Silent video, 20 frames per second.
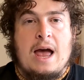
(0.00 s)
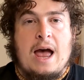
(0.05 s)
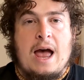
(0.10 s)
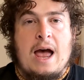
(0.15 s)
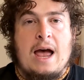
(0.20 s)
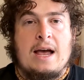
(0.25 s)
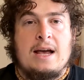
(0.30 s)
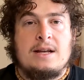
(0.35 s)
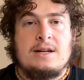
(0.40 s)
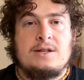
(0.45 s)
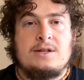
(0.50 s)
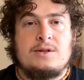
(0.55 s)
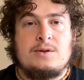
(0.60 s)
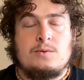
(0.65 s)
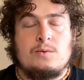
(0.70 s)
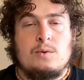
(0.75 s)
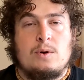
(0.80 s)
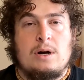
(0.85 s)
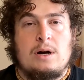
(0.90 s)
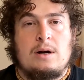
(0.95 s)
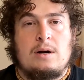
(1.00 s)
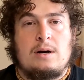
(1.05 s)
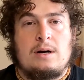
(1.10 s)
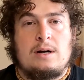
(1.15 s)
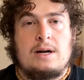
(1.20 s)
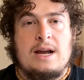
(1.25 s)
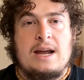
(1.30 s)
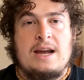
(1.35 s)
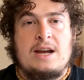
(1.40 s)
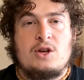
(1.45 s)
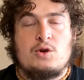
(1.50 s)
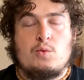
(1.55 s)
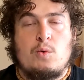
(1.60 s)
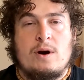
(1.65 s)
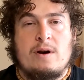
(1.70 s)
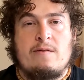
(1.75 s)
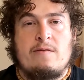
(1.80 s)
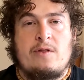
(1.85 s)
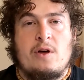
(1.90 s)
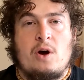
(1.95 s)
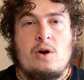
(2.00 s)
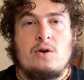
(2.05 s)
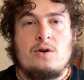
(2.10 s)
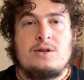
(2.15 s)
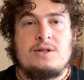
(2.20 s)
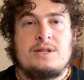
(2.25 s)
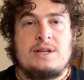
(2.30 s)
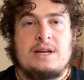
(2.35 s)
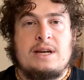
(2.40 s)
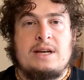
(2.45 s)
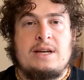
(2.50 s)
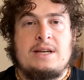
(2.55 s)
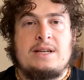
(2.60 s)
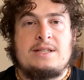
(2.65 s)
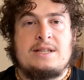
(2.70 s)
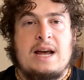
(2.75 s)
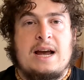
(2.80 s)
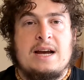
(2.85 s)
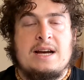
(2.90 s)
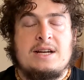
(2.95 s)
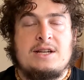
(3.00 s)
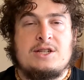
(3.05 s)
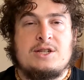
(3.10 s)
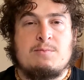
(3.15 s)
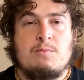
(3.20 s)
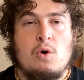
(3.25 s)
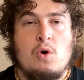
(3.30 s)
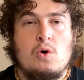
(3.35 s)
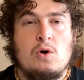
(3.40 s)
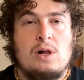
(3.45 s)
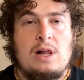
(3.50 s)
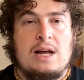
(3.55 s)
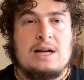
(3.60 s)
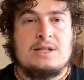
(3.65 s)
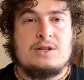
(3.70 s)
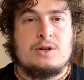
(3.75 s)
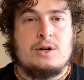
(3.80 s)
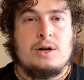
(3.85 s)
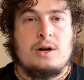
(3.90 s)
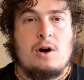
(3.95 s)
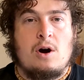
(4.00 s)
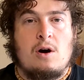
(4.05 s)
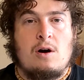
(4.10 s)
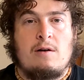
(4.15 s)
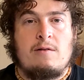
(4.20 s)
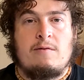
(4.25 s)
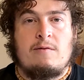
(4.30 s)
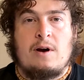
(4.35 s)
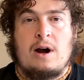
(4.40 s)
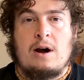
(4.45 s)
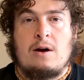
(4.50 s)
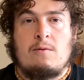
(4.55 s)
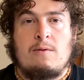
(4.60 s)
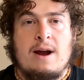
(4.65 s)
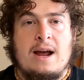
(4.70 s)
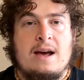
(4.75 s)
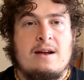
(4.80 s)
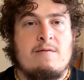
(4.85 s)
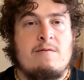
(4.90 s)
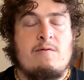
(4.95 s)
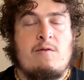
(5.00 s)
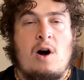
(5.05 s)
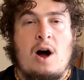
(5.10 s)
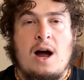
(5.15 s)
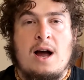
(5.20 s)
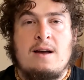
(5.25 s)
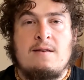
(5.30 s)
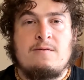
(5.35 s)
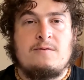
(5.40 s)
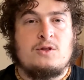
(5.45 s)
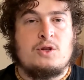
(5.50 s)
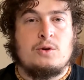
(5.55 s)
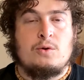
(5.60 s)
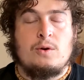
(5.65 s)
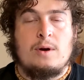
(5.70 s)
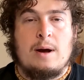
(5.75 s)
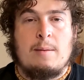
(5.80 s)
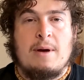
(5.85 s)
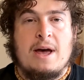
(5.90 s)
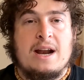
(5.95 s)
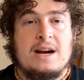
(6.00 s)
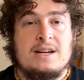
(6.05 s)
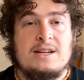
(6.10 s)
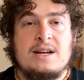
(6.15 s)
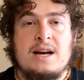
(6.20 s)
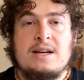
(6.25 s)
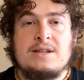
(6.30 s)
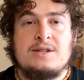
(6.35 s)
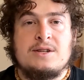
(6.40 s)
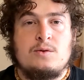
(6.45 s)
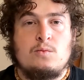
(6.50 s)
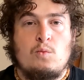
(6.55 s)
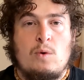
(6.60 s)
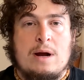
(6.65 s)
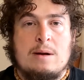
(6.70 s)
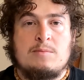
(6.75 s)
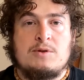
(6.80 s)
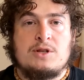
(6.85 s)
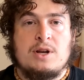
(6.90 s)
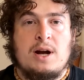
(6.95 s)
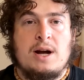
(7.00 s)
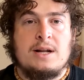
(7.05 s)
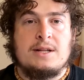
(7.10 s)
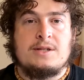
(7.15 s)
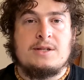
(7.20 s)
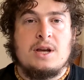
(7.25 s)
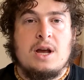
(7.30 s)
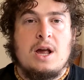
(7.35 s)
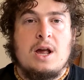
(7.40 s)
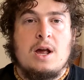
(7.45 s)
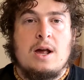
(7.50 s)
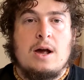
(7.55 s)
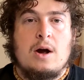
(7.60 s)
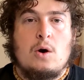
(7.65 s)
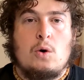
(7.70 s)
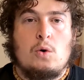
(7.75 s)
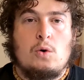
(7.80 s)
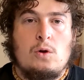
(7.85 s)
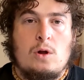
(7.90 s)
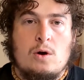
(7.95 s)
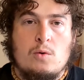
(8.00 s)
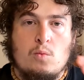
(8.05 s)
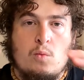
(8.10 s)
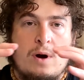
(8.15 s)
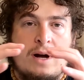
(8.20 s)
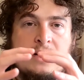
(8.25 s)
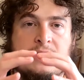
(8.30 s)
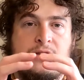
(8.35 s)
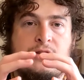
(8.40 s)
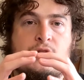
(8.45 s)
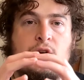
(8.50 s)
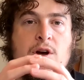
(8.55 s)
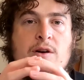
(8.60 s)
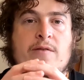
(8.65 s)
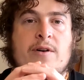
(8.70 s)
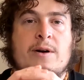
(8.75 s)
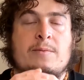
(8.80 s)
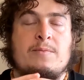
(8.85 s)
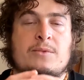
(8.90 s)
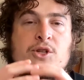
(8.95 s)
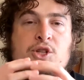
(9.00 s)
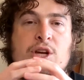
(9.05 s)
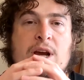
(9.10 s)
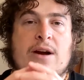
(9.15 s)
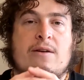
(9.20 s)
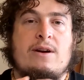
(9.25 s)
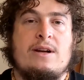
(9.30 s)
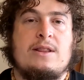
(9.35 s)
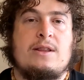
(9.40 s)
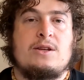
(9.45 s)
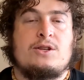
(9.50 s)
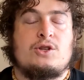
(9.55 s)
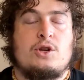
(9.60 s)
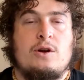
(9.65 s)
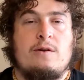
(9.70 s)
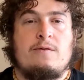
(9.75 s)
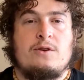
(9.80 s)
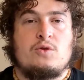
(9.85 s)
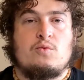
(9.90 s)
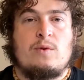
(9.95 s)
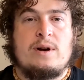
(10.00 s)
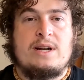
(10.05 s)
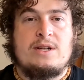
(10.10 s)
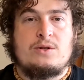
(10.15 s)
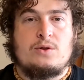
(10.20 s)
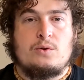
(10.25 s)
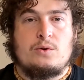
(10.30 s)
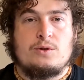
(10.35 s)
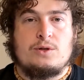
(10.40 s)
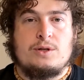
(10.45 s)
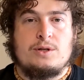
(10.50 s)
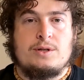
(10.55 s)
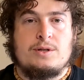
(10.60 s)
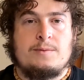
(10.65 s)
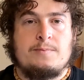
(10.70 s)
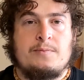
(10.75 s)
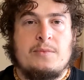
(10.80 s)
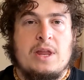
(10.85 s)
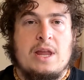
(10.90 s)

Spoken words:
And each one of those is a small cluster of around 5 to about a dozen websites, all on one server, sharing the server's resources.